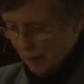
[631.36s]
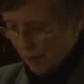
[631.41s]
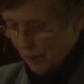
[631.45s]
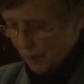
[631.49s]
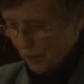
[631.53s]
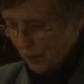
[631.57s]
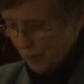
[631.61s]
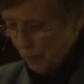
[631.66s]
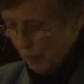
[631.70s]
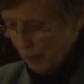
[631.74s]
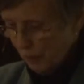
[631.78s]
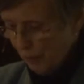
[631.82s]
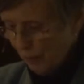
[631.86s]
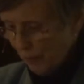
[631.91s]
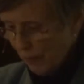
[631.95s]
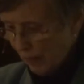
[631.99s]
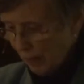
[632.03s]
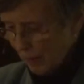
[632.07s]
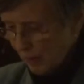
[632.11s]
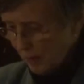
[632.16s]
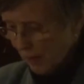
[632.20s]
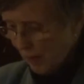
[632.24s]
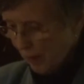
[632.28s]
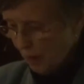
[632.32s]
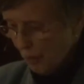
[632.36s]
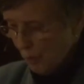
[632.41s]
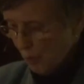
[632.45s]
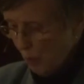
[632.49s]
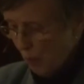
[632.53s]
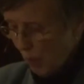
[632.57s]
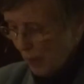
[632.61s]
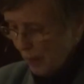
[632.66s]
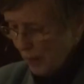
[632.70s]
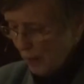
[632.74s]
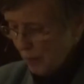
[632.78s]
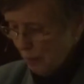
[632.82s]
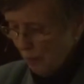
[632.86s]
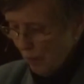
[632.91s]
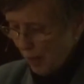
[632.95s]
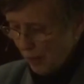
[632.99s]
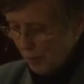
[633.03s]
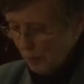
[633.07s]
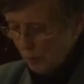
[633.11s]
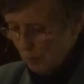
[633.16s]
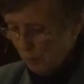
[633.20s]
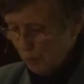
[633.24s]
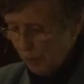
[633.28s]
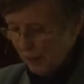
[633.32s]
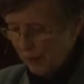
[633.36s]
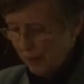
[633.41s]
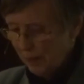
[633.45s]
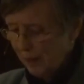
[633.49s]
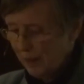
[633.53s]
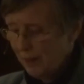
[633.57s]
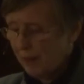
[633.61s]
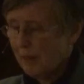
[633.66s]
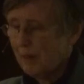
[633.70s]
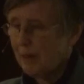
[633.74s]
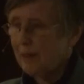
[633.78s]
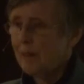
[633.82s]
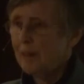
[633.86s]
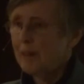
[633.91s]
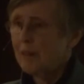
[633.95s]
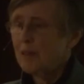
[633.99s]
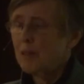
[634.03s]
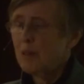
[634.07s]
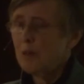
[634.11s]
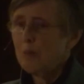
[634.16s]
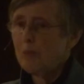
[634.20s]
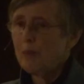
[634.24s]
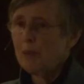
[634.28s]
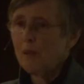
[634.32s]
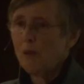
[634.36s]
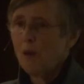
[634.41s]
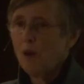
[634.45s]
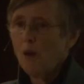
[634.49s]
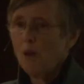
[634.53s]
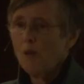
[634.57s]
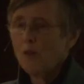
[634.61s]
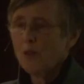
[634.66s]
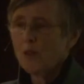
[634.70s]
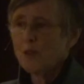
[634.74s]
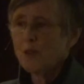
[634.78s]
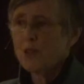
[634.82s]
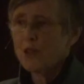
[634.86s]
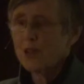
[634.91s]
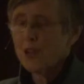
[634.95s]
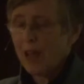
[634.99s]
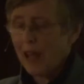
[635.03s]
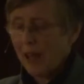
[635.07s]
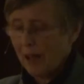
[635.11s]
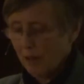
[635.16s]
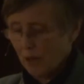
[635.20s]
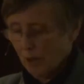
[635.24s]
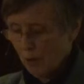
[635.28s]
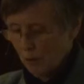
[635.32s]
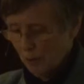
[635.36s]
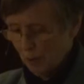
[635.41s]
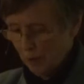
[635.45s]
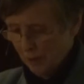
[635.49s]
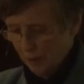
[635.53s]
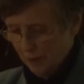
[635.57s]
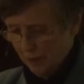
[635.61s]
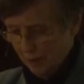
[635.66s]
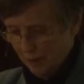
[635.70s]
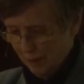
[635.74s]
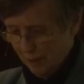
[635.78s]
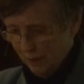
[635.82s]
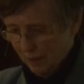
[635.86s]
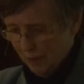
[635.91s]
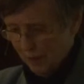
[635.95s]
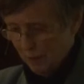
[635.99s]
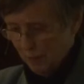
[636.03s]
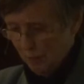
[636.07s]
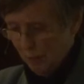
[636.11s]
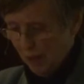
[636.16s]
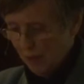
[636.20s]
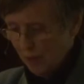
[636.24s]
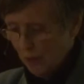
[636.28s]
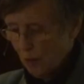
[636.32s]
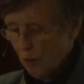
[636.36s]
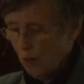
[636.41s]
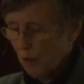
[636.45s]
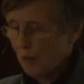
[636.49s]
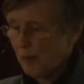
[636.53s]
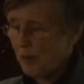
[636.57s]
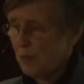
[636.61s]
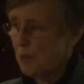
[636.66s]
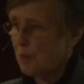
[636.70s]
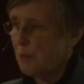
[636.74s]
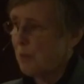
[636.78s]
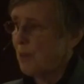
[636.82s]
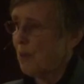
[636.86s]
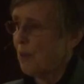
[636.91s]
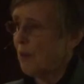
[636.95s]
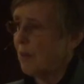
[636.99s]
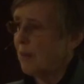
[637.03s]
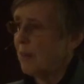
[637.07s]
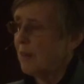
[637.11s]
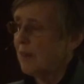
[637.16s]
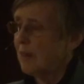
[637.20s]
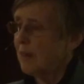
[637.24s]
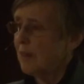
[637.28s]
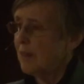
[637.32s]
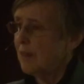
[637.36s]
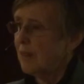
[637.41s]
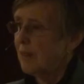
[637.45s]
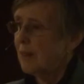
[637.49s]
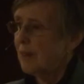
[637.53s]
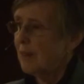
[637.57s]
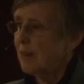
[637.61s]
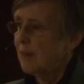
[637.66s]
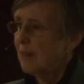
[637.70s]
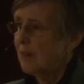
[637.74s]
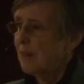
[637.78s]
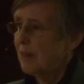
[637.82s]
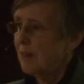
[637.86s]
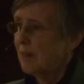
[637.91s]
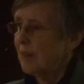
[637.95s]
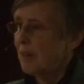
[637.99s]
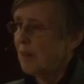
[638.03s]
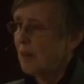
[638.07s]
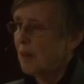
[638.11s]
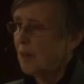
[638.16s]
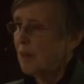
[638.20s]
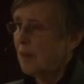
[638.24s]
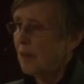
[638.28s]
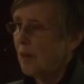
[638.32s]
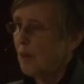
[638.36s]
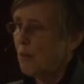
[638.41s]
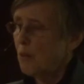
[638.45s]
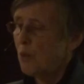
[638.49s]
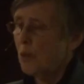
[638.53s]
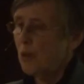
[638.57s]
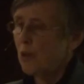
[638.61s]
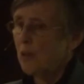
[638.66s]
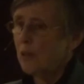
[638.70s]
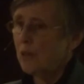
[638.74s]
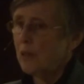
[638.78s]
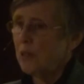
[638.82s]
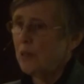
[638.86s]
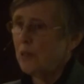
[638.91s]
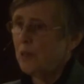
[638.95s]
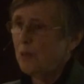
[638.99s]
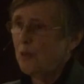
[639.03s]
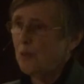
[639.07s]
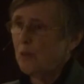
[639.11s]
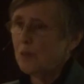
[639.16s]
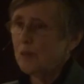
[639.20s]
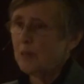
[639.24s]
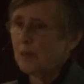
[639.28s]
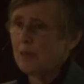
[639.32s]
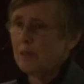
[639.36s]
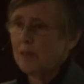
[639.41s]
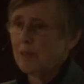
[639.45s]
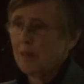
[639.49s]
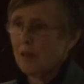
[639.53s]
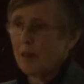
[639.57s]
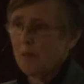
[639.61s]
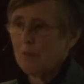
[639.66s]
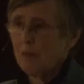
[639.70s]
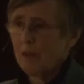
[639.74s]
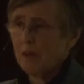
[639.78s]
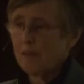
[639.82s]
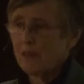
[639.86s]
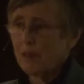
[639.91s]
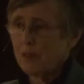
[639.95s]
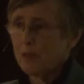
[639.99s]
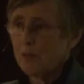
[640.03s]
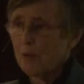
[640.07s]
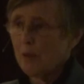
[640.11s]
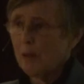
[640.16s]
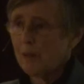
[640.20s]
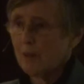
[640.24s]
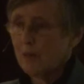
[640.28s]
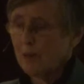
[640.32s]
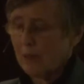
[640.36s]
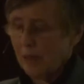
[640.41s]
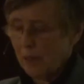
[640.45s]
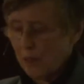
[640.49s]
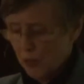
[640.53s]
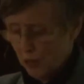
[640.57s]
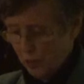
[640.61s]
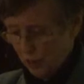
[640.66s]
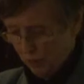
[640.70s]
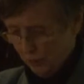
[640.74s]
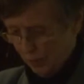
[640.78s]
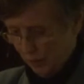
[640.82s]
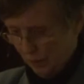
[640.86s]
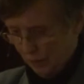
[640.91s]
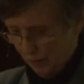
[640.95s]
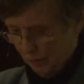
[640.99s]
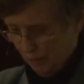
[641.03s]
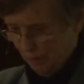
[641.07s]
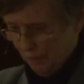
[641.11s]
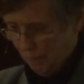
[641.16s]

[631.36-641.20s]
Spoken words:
she reflects on what it might be to be overshadowed by the Holy Spirit, a word used in some of the translations.